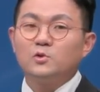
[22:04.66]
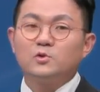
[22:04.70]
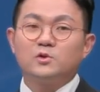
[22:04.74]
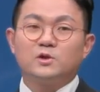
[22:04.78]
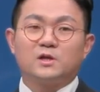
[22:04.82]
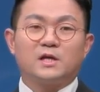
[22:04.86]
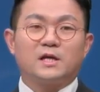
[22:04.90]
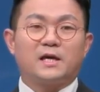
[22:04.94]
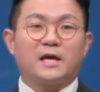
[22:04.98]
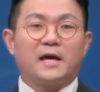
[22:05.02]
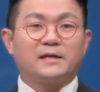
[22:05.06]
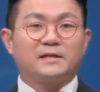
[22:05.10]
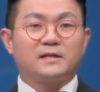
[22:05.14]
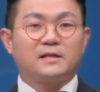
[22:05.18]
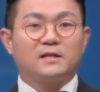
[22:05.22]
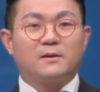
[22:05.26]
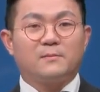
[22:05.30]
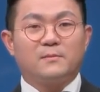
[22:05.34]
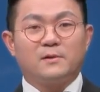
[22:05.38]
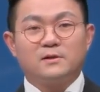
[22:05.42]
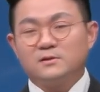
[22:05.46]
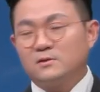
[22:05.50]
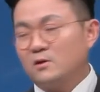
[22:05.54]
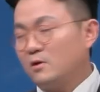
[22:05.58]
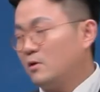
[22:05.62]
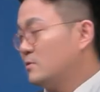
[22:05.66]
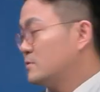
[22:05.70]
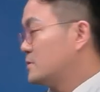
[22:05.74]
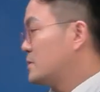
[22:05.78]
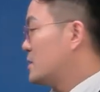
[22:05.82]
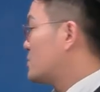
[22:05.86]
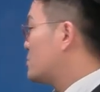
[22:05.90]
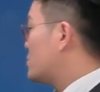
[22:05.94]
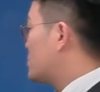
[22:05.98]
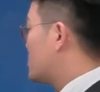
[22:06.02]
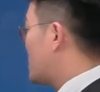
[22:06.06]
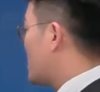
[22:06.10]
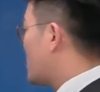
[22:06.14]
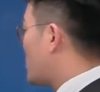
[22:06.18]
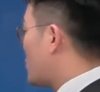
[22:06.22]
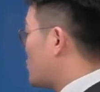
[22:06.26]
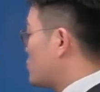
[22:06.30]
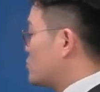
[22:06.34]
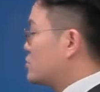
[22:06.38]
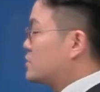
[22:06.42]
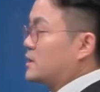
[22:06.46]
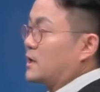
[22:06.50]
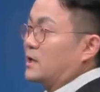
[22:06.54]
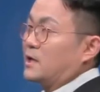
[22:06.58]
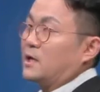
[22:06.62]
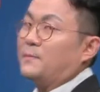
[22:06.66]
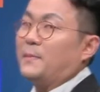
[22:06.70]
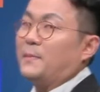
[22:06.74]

so we need to consider this fact.